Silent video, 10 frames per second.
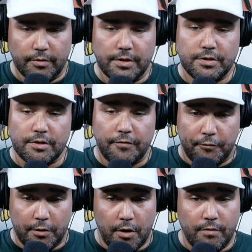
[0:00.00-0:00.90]
This is a
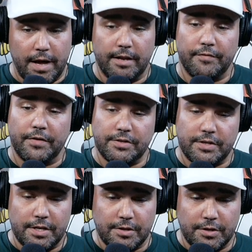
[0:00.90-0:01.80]
flow round. If I
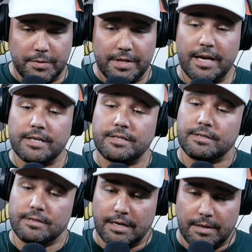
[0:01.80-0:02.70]
see you doing
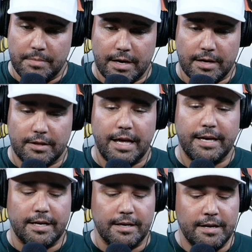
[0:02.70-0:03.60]
this, I'm not going to
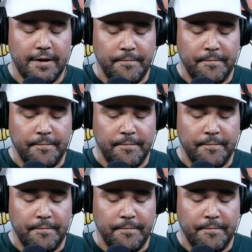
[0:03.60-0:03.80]
like it.